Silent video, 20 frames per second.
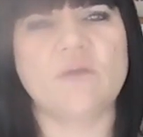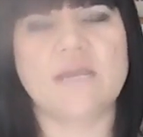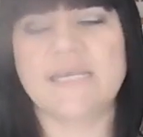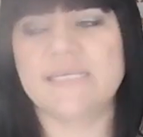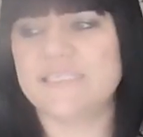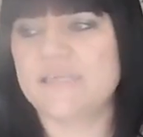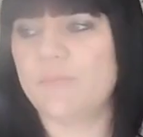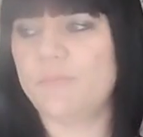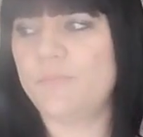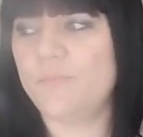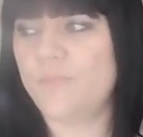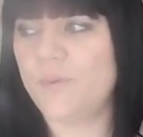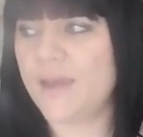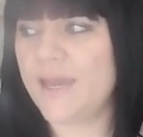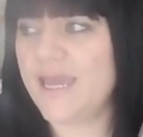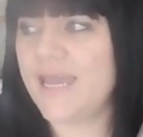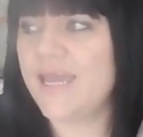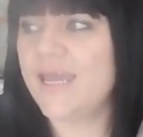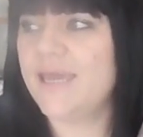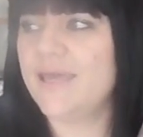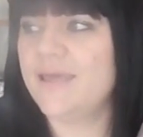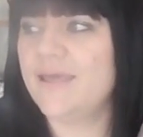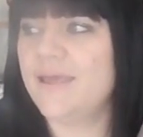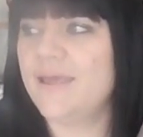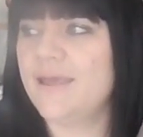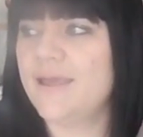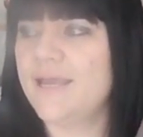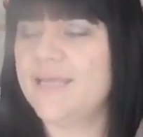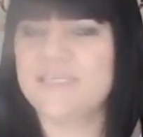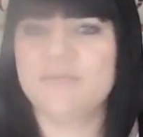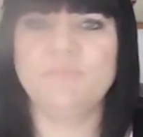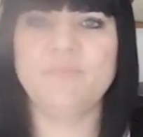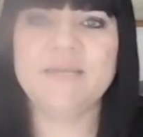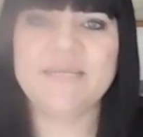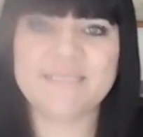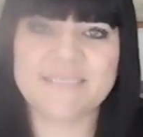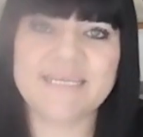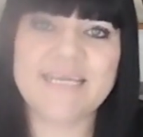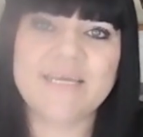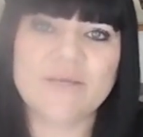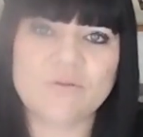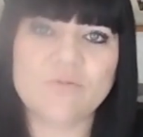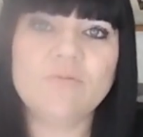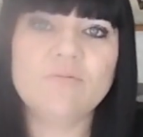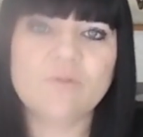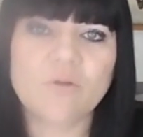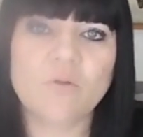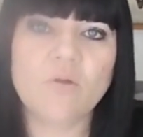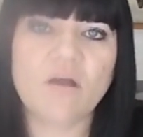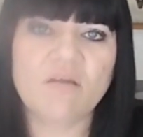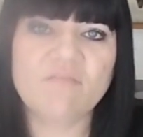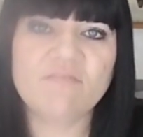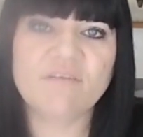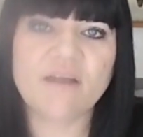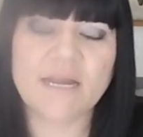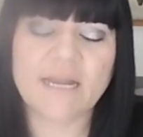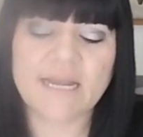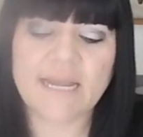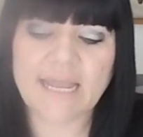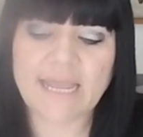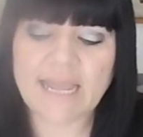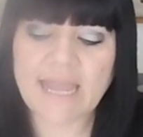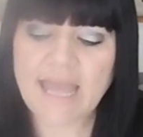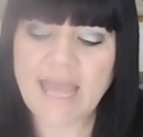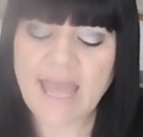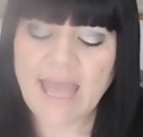It's a big deal, quite frankly.